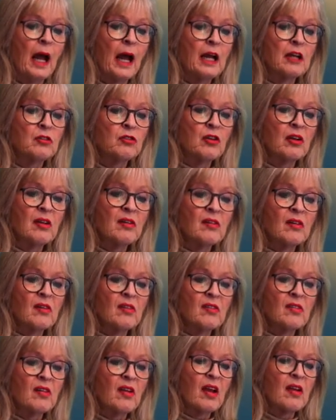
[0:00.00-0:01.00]
And
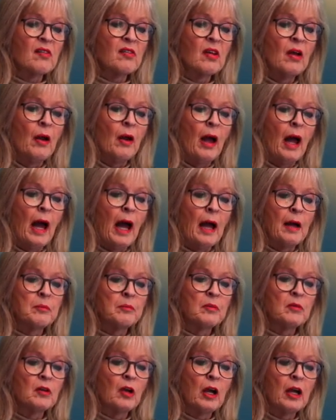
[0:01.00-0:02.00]
Jesus says,
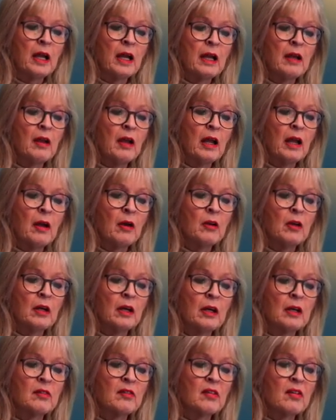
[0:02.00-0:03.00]

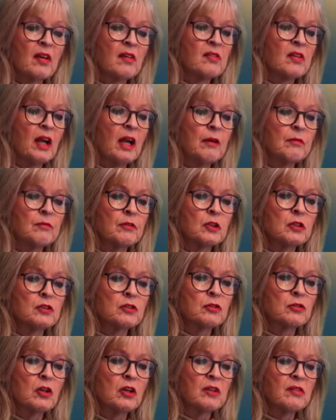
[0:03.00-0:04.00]
it says here in verse
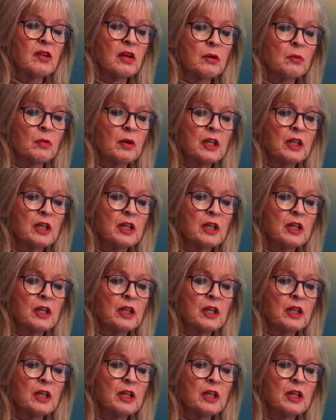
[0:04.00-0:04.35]
13,